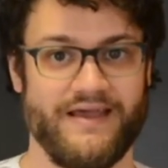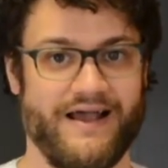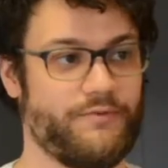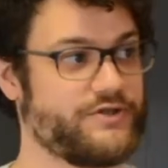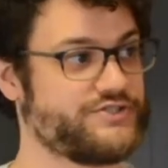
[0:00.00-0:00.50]

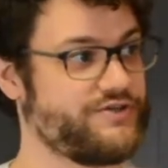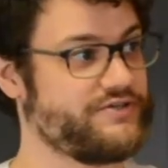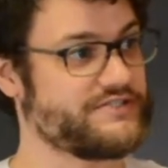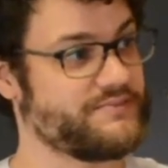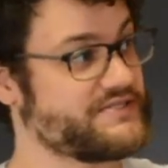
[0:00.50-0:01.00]
I want to show you
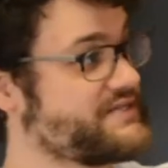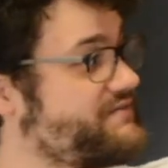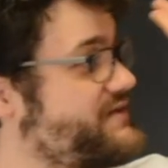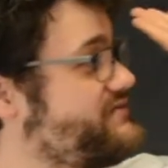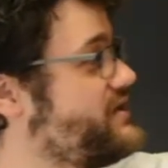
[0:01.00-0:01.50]
some of the
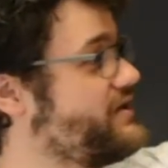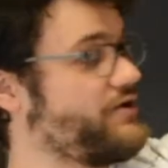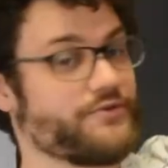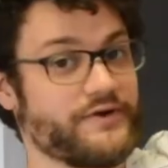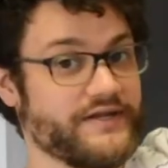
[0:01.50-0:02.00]
stuff they've done
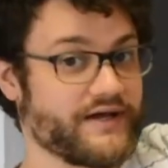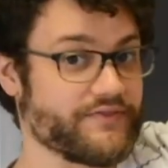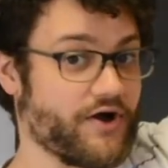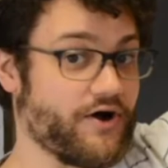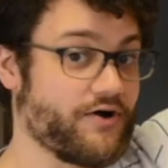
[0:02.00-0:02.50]
all the way down
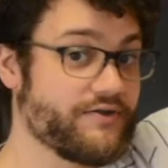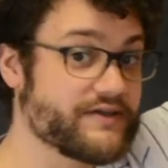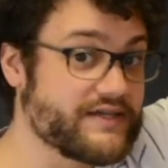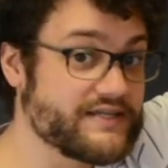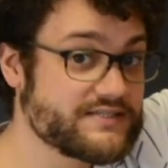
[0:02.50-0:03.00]
the hall in the
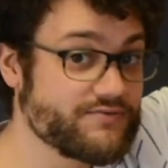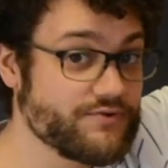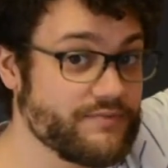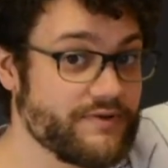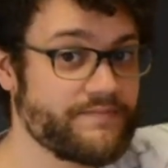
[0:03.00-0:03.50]
kids'
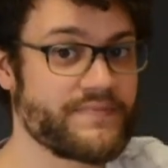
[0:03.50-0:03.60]
room.